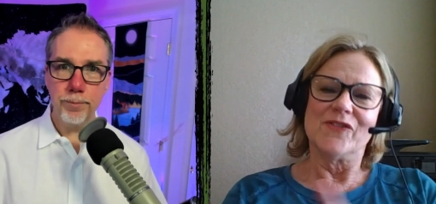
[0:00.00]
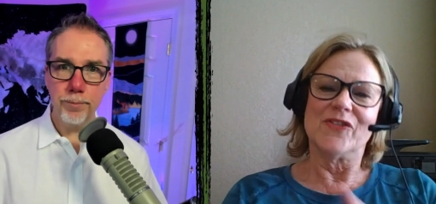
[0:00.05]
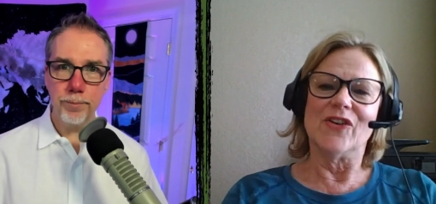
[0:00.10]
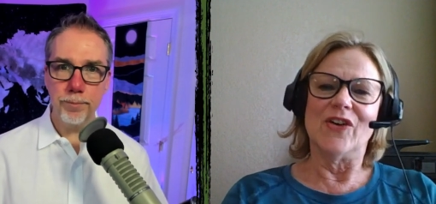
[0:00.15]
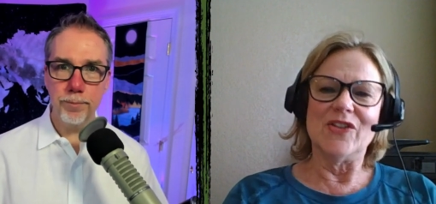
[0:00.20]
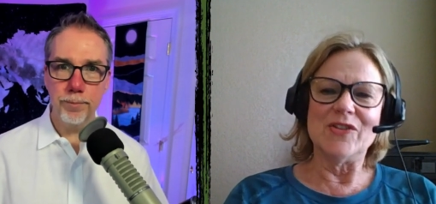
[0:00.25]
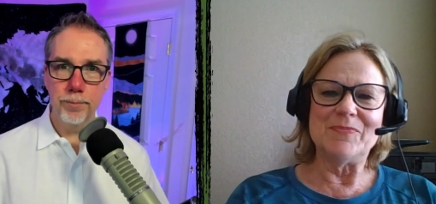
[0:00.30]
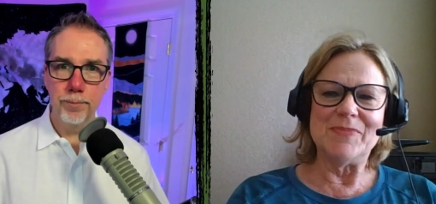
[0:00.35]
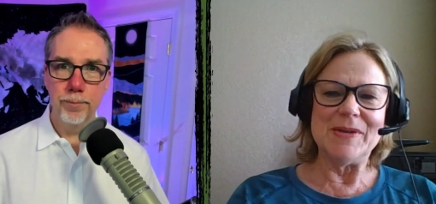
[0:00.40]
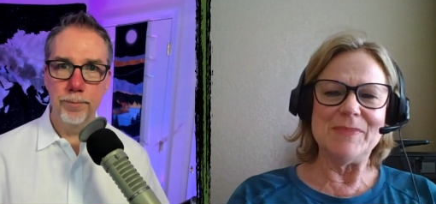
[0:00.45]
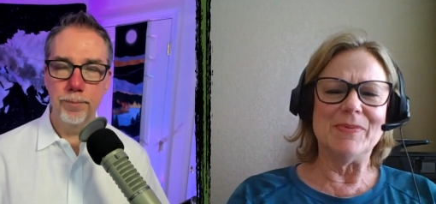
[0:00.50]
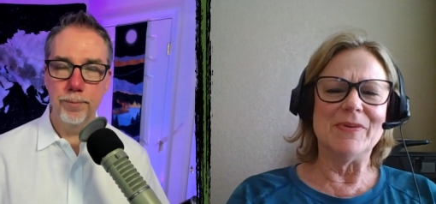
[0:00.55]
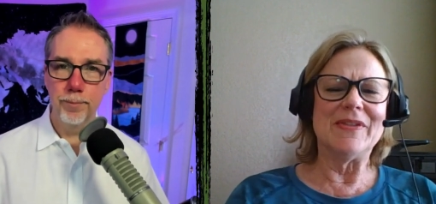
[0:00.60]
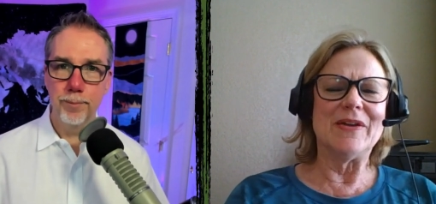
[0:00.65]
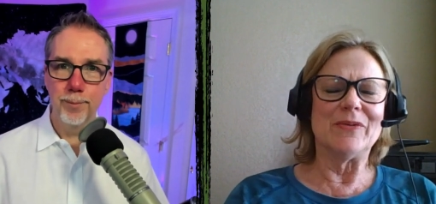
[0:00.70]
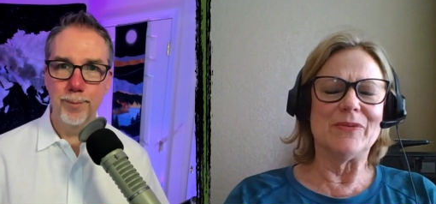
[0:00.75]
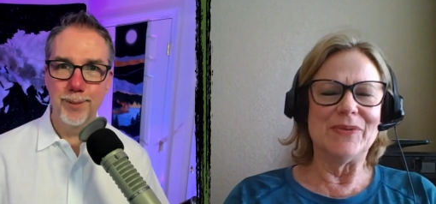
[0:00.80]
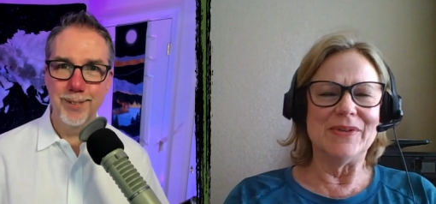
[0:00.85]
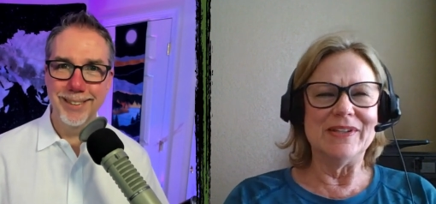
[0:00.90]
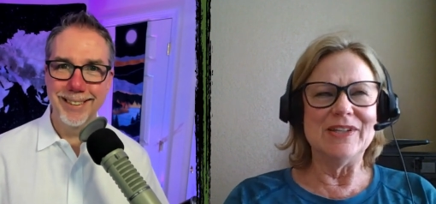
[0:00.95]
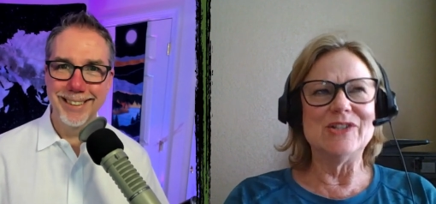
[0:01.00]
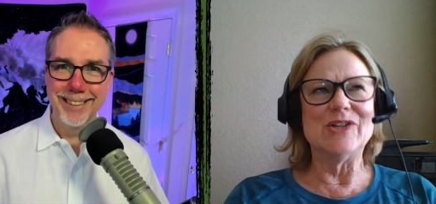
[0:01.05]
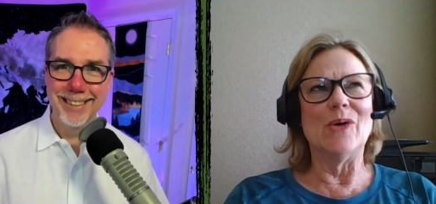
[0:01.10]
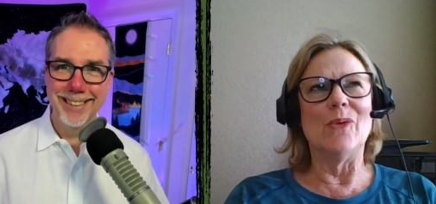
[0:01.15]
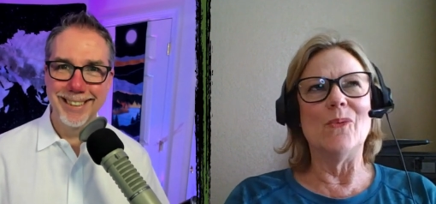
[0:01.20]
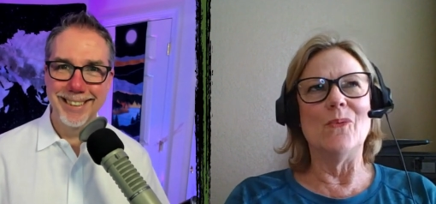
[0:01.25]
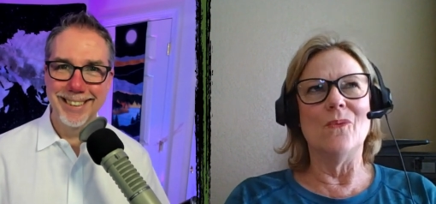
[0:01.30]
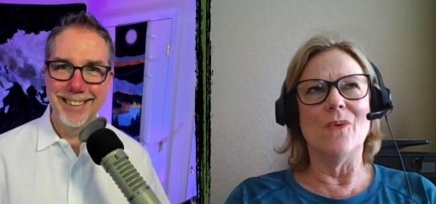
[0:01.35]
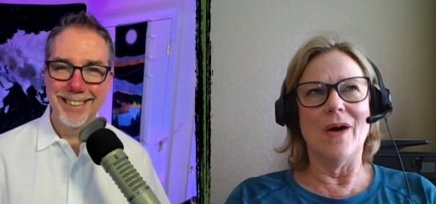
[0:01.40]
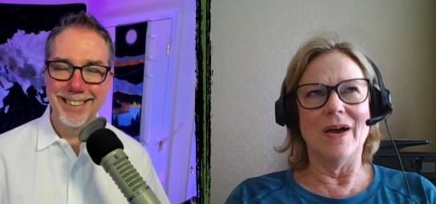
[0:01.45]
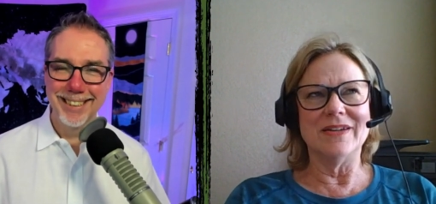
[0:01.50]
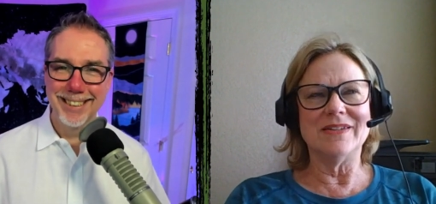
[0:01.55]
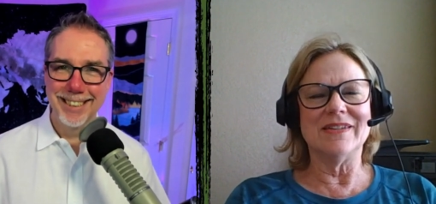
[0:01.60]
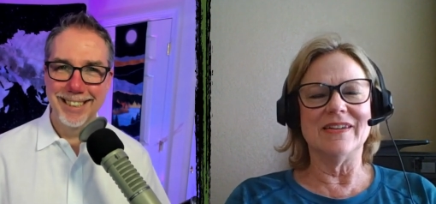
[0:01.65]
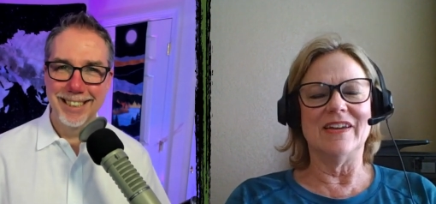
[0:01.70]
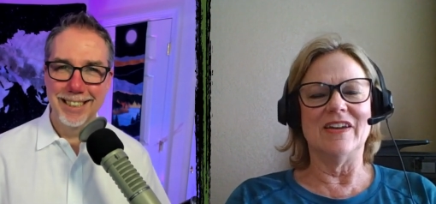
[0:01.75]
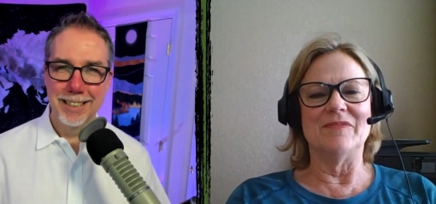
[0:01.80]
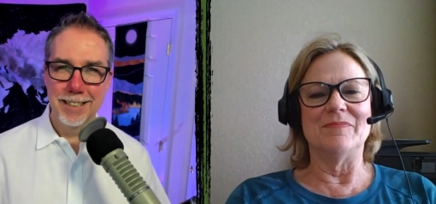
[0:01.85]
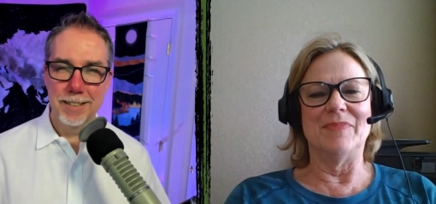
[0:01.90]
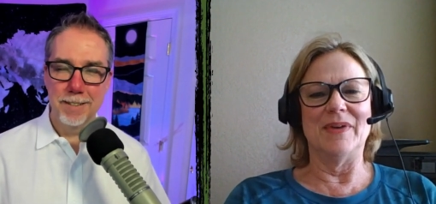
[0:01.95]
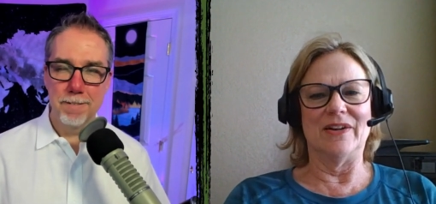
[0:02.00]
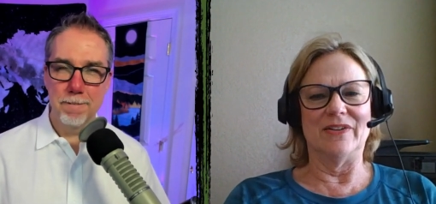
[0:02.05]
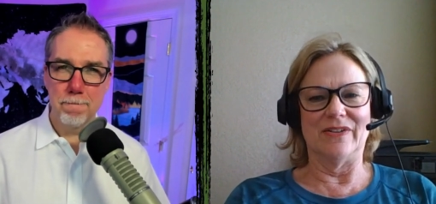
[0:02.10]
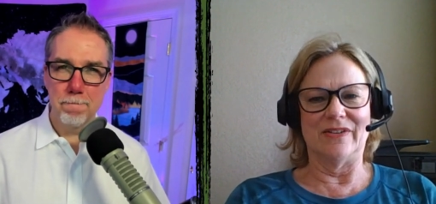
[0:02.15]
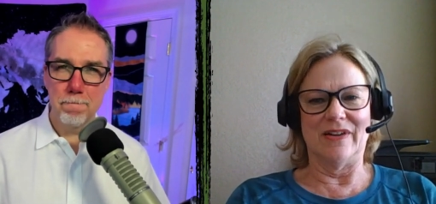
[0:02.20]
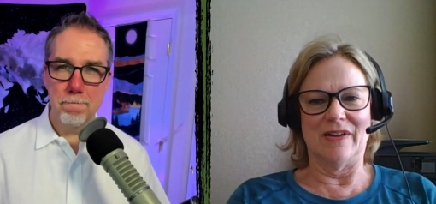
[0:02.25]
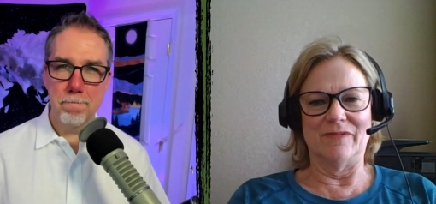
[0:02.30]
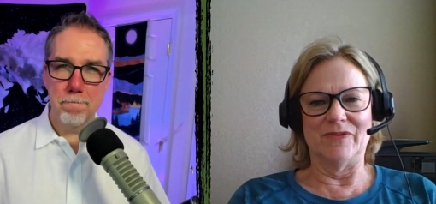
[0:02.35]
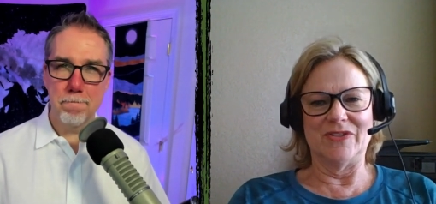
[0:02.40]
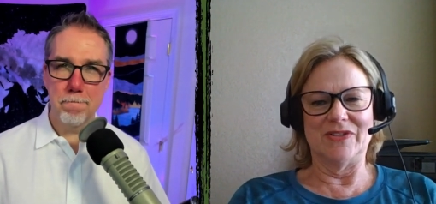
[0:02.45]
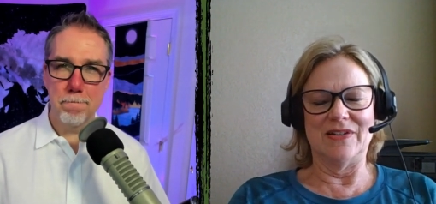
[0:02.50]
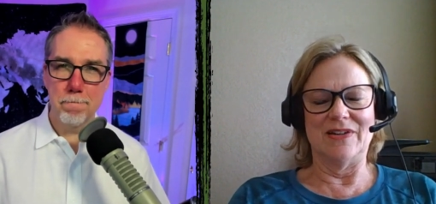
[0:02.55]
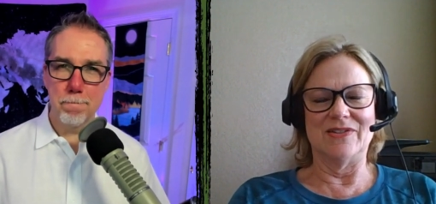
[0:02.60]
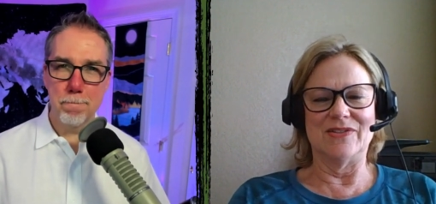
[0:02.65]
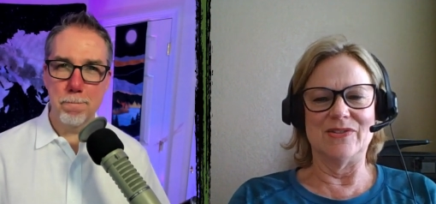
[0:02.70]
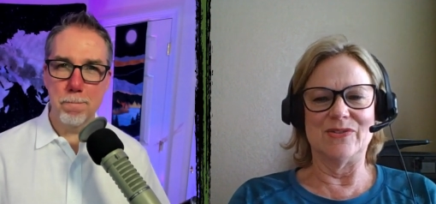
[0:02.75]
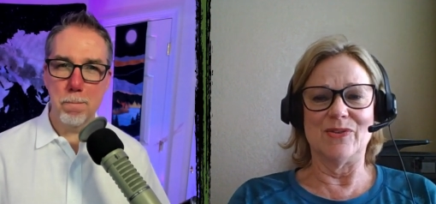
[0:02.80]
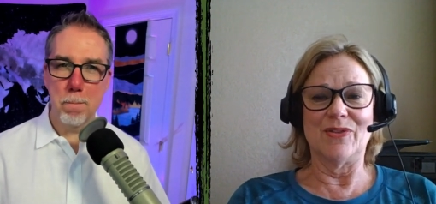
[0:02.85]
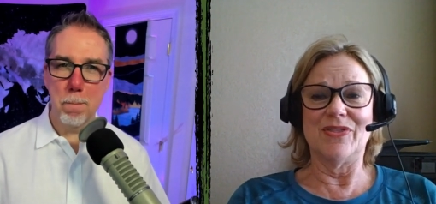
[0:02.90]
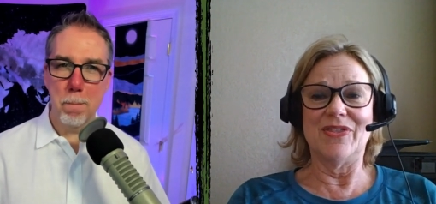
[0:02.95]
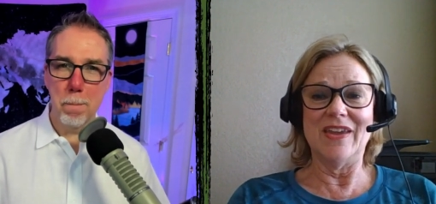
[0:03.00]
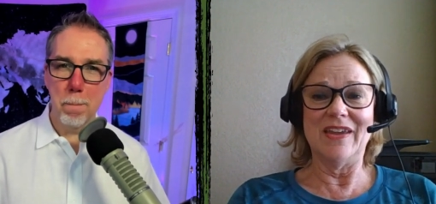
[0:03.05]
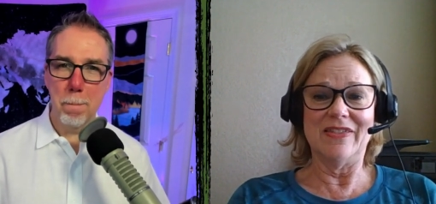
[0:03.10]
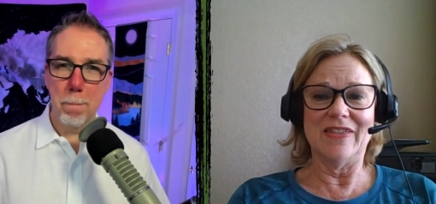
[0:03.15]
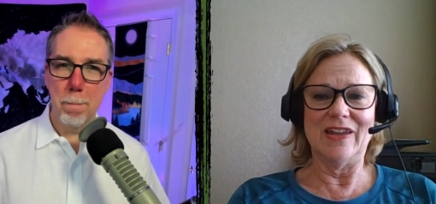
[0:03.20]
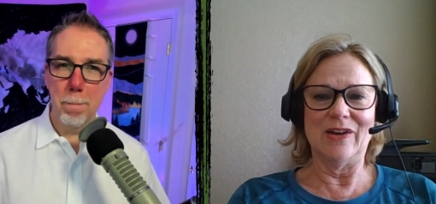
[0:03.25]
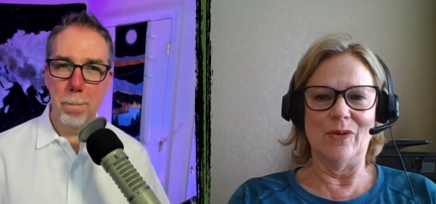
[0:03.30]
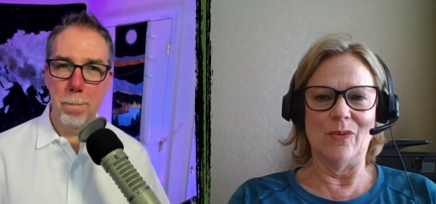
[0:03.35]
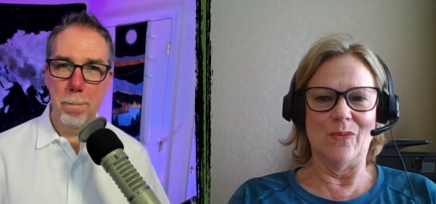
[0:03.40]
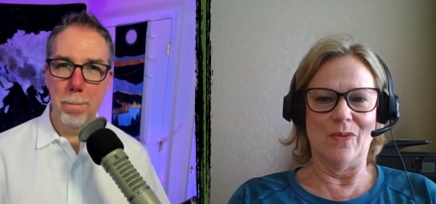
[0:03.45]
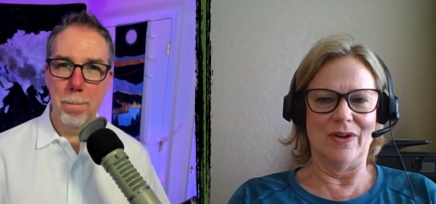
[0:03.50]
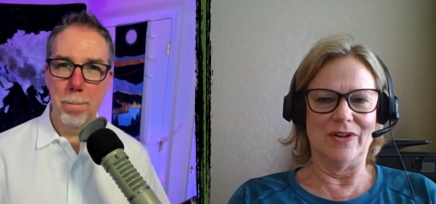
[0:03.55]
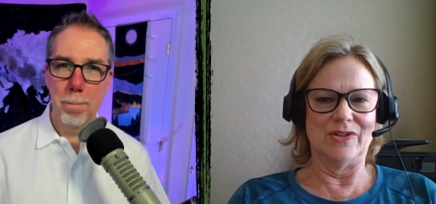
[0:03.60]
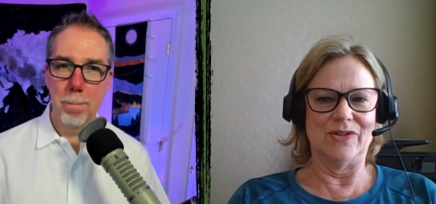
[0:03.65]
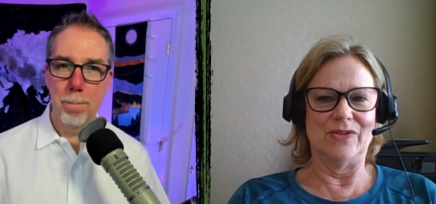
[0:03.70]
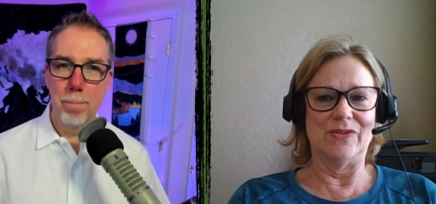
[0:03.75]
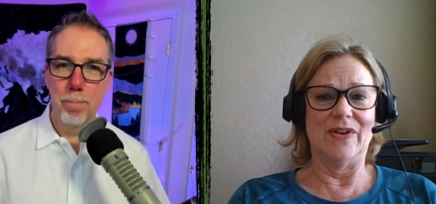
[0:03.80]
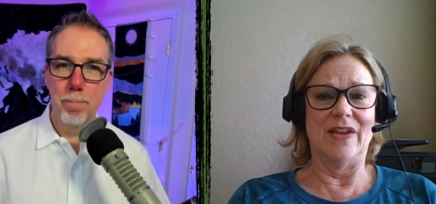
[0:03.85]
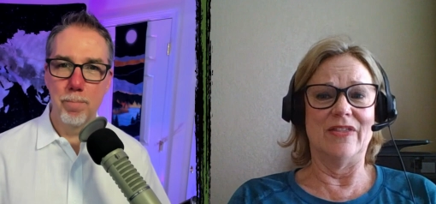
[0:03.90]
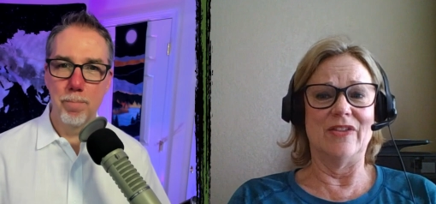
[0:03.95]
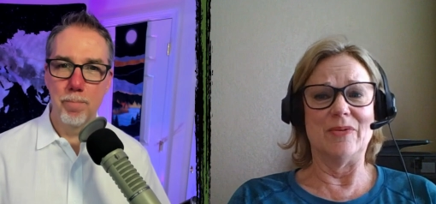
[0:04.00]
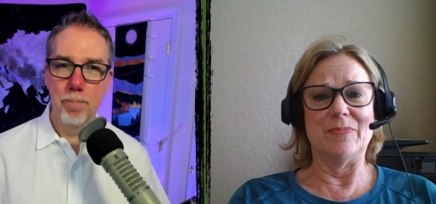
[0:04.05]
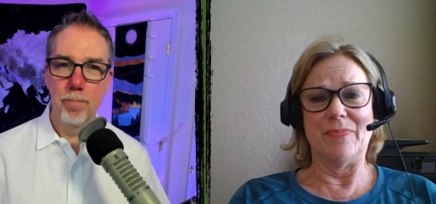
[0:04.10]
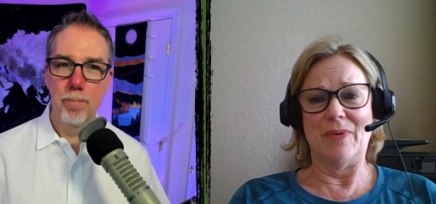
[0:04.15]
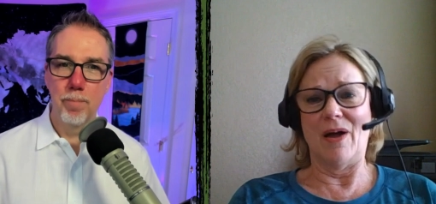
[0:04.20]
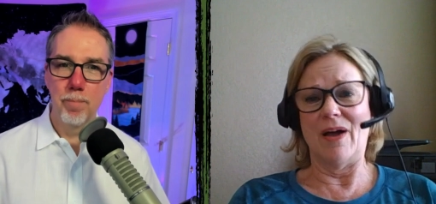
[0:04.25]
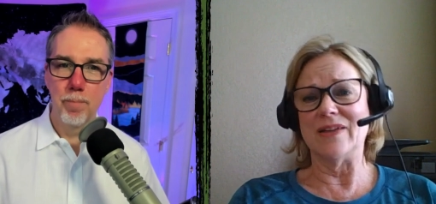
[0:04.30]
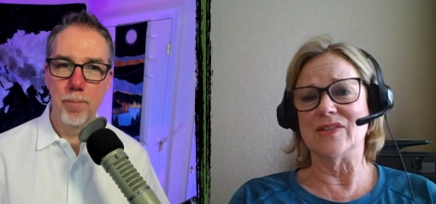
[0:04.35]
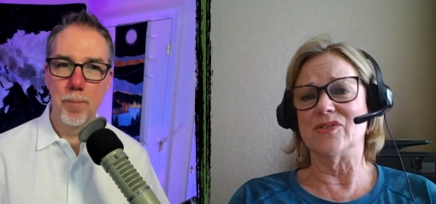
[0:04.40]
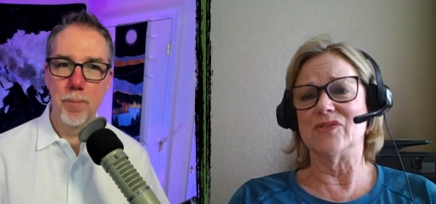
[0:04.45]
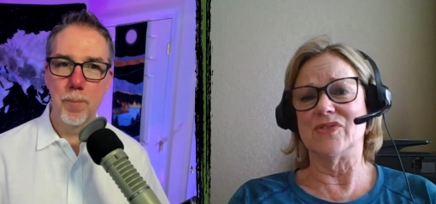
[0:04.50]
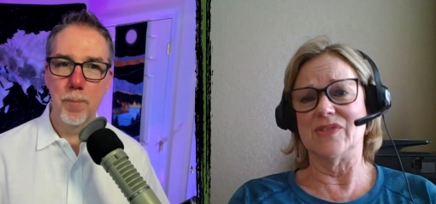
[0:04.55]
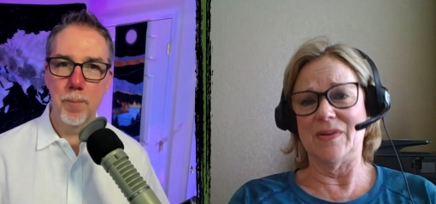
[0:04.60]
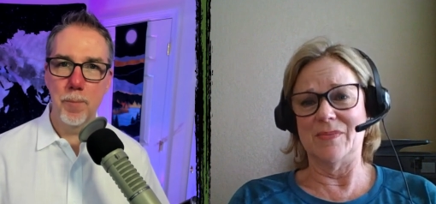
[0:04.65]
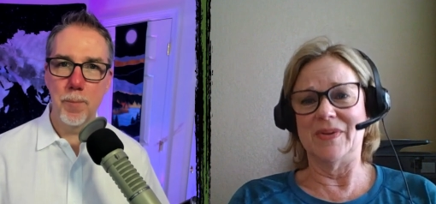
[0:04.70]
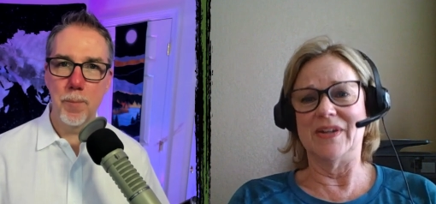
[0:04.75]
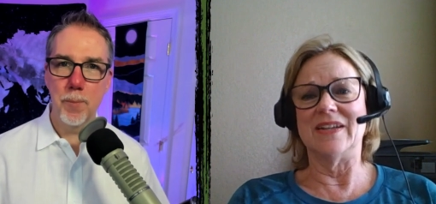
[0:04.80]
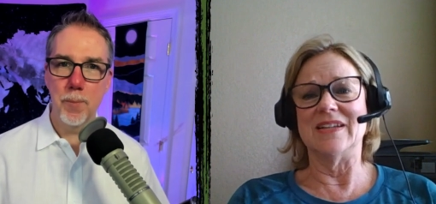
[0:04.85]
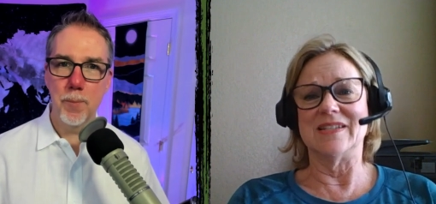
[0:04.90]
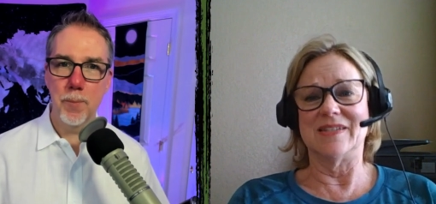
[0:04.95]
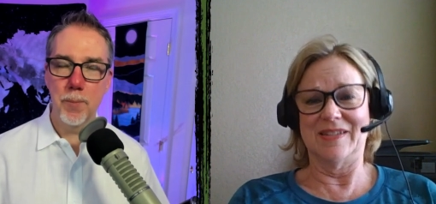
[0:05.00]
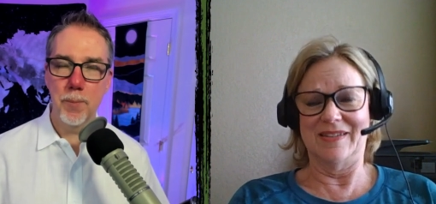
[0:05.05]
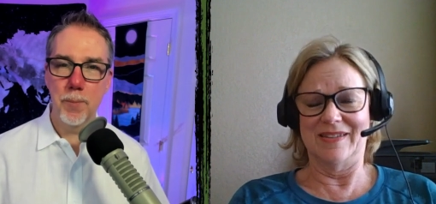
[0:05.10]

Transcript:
Speaker 1: for all the people that really don't want to have better conversations or think they don't want to and their boss or someone has